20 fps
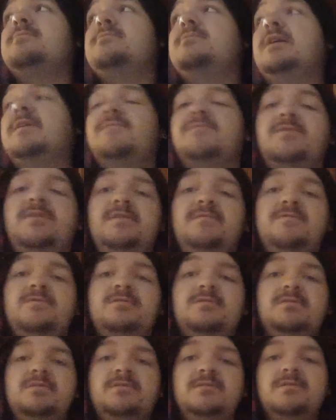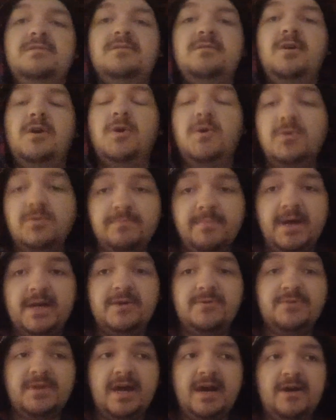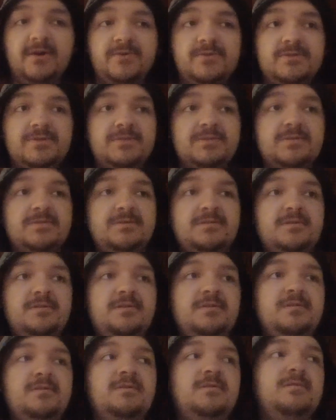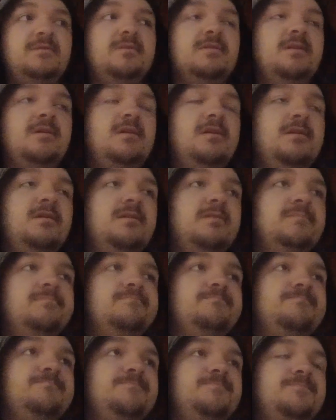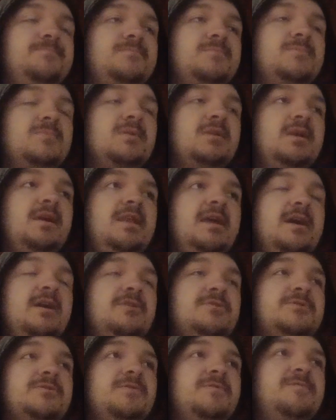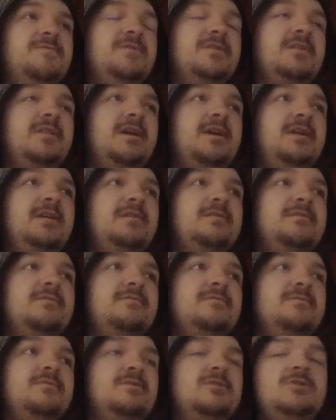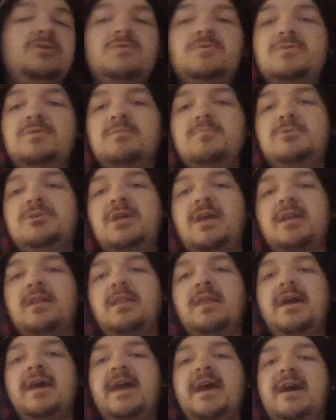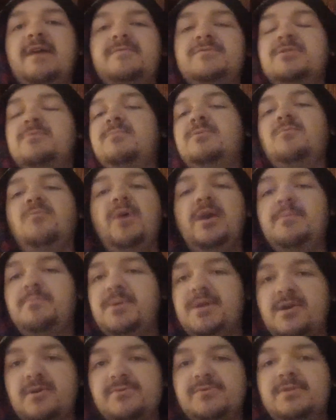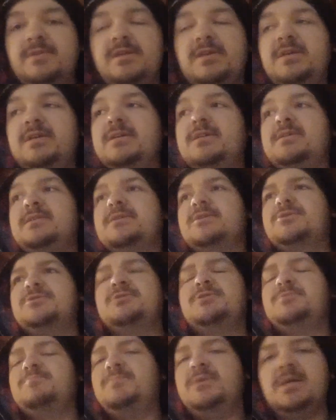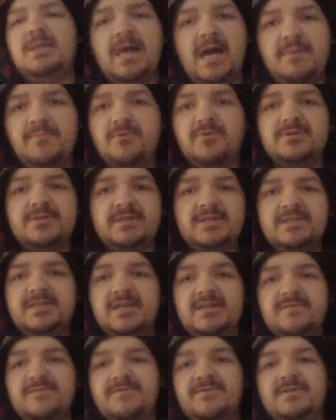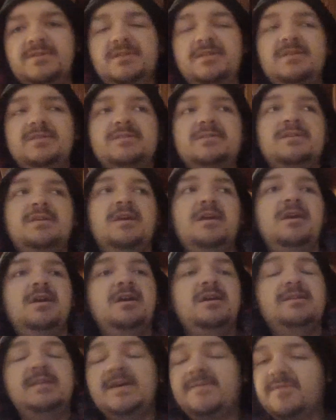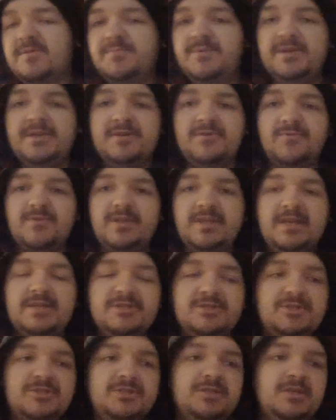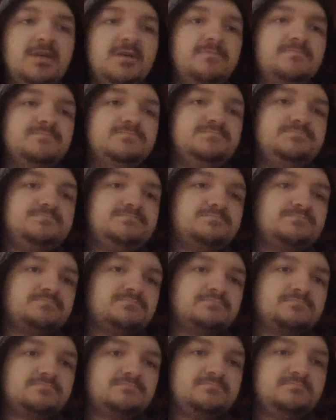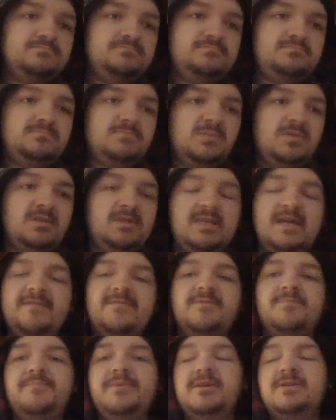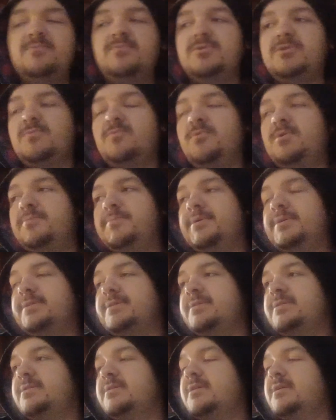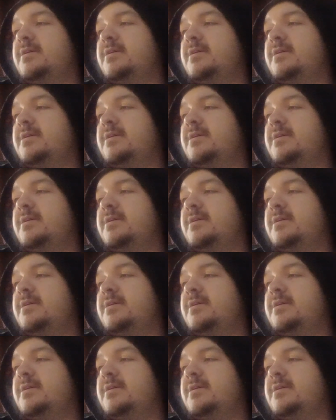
Never even owned my own house. And I also feel like this YouTube channel I have should be way bigger than it is. It should be a lot more successful than it is. Never been in a relationship. Never been with a woman.